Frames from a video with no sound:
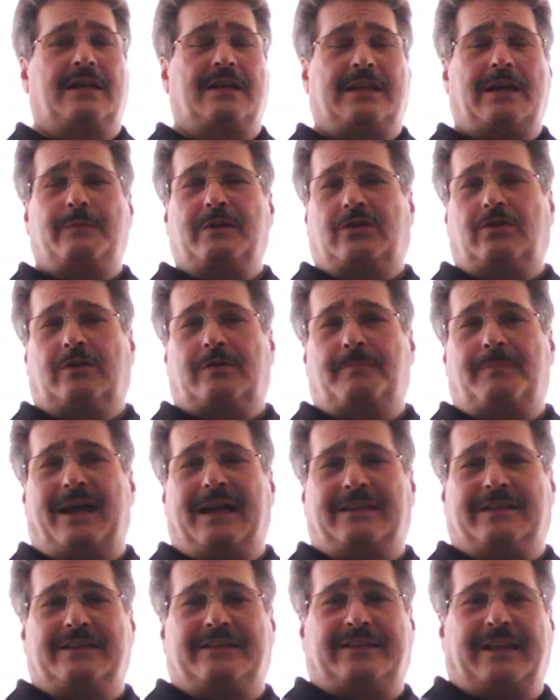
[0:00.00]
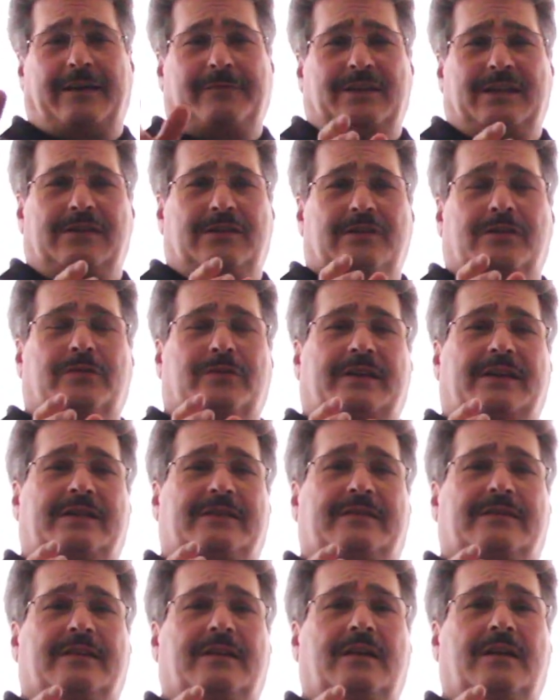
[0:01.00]
then we took them back to 70
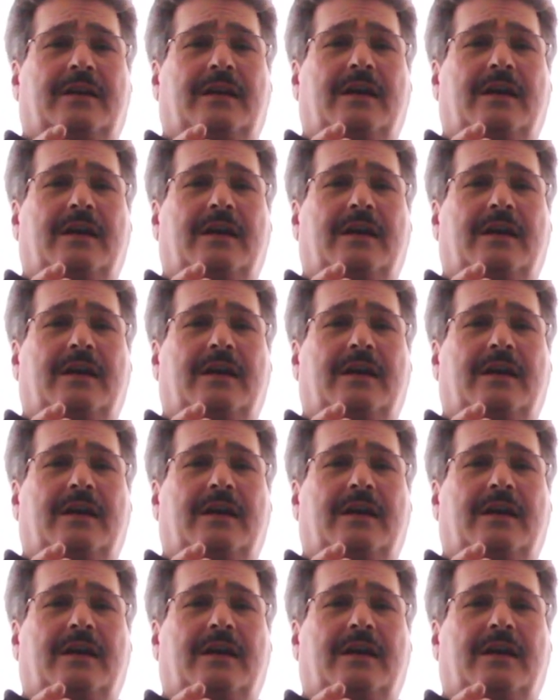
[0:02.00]
degrees.